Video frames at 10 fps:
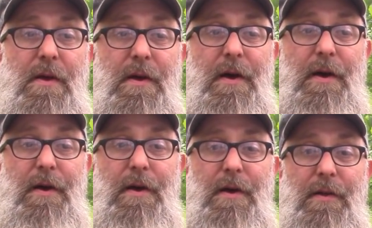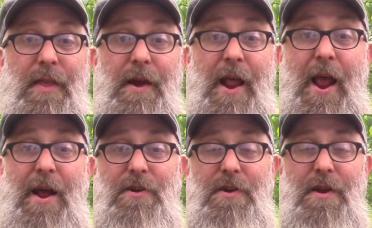uh, that had
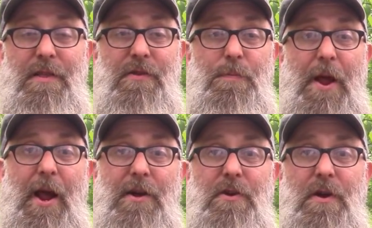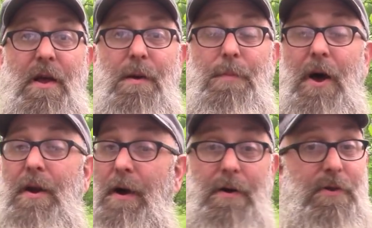hatched in this batch, but
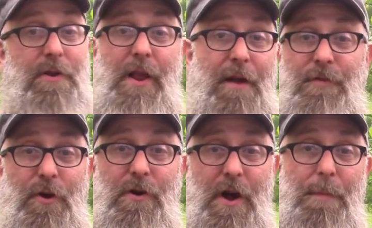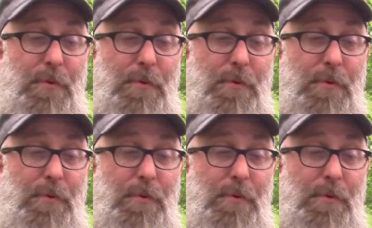I'll just have to hook up